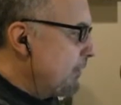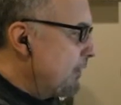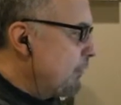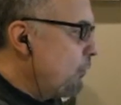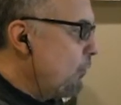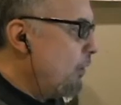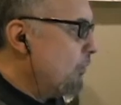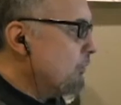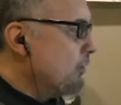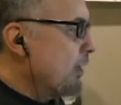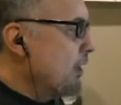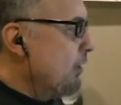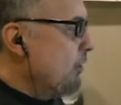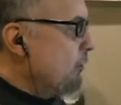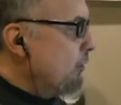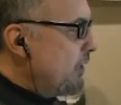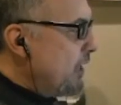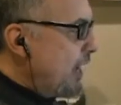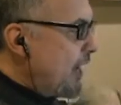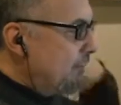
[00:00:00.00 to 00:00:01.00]
Quote,
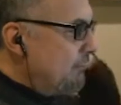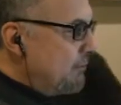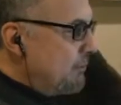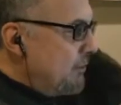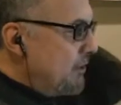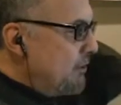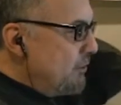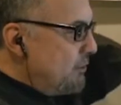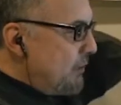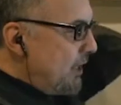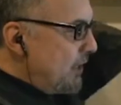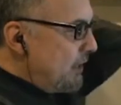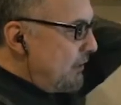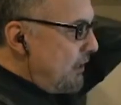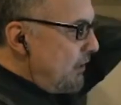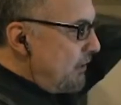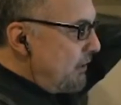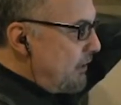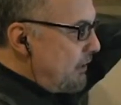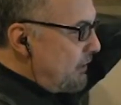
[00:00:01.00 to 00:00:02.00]
"We have to be
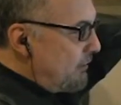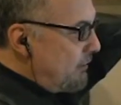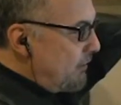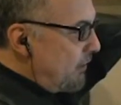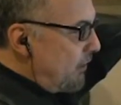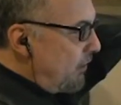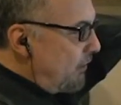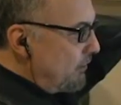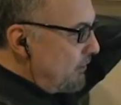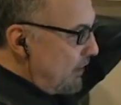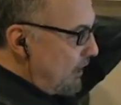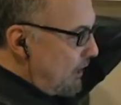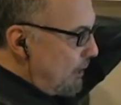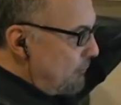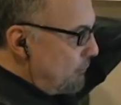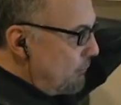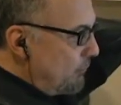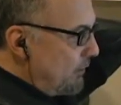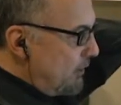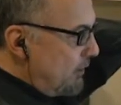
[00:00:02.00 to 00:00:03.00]
humanitarians at all
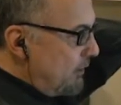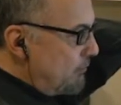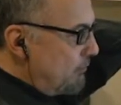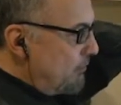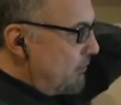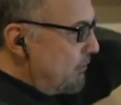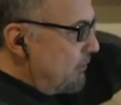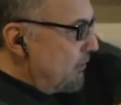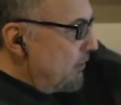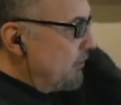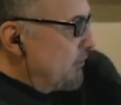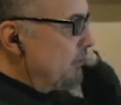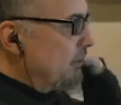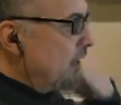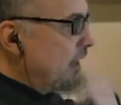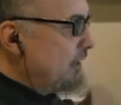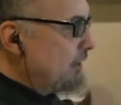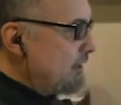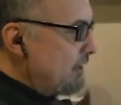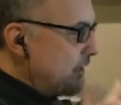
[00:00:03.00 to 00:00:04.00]
times when it comes to children
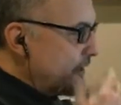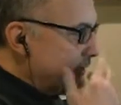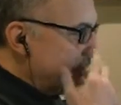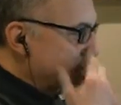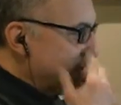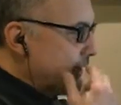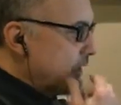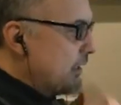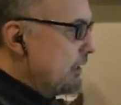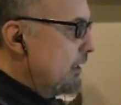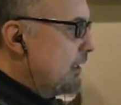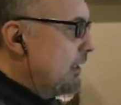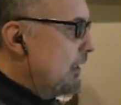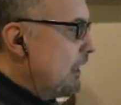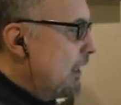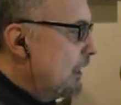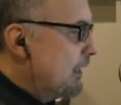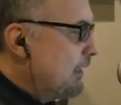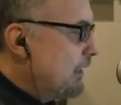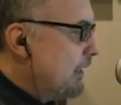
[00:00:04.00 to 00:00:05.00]
like this,"
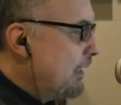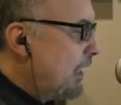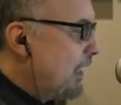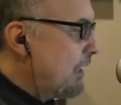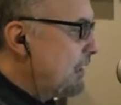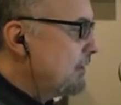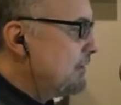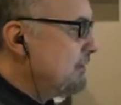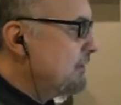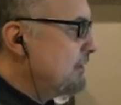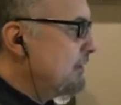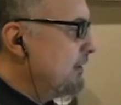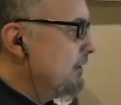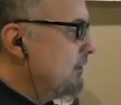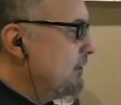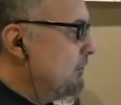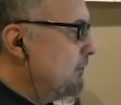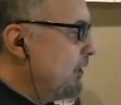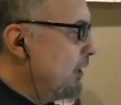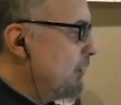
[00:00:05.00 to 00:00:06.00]
Ellie Cowles,
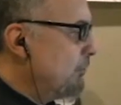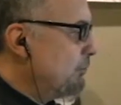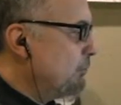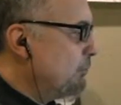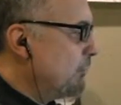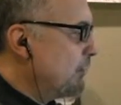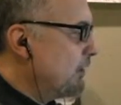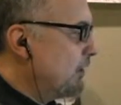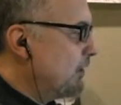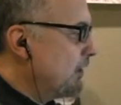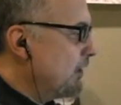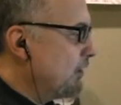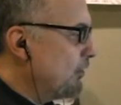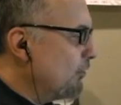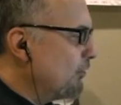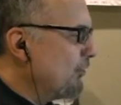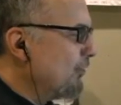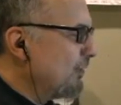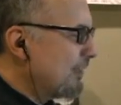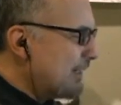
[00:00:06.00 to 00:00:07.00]
who helps put on a
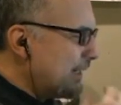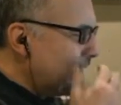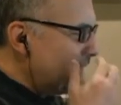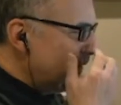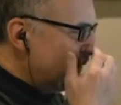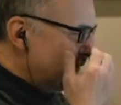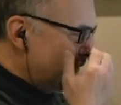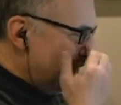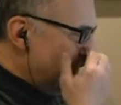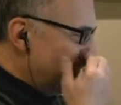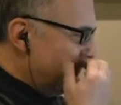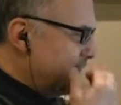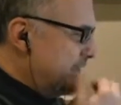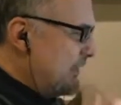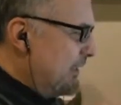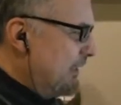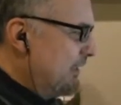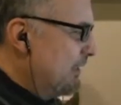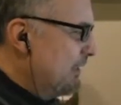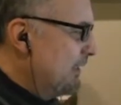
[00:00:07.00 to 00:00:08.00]
local gun show,
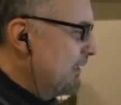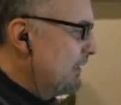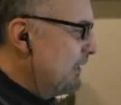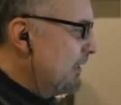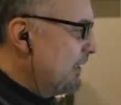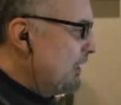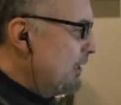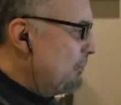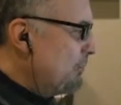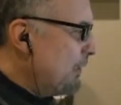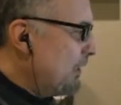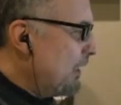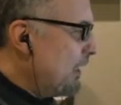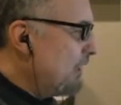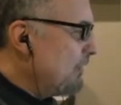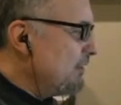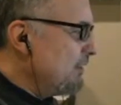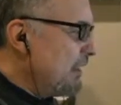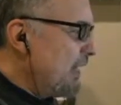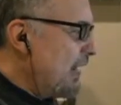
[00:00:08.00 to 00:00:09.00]
said. But
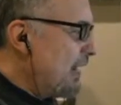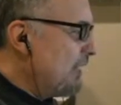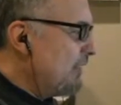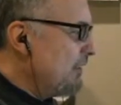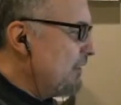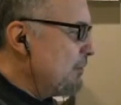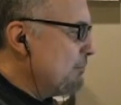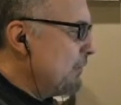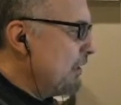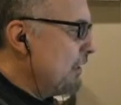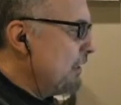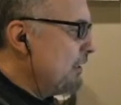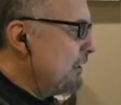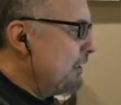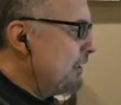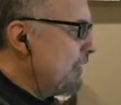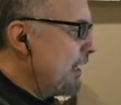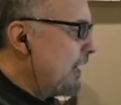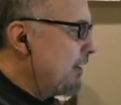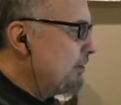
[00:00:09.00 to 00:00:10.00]
Cowles added that many in
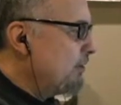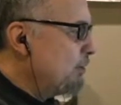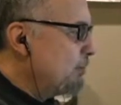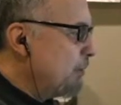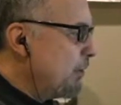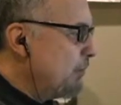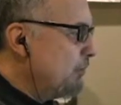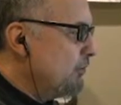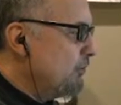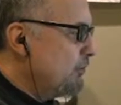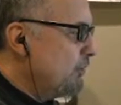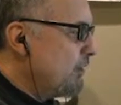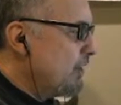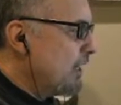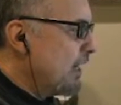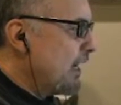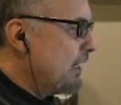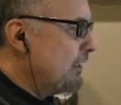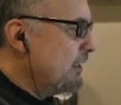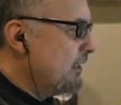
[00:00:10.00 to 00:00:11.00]
the town are opposed to
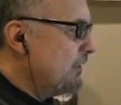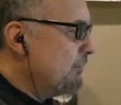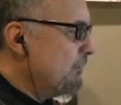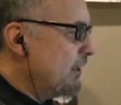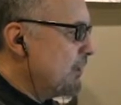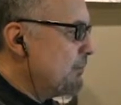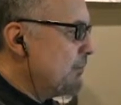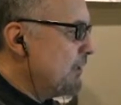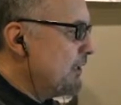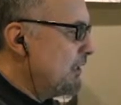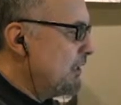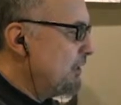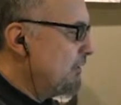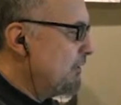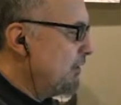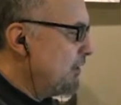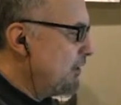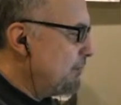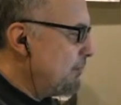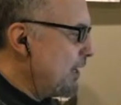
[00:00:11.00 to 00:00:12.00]
the idea of keeping
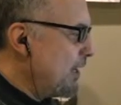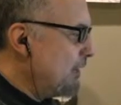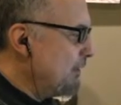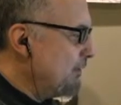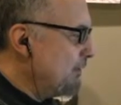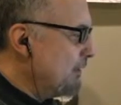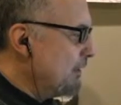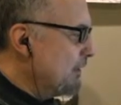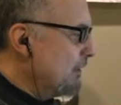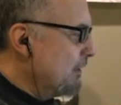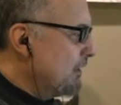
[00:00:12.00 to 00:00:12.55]
kids at the base.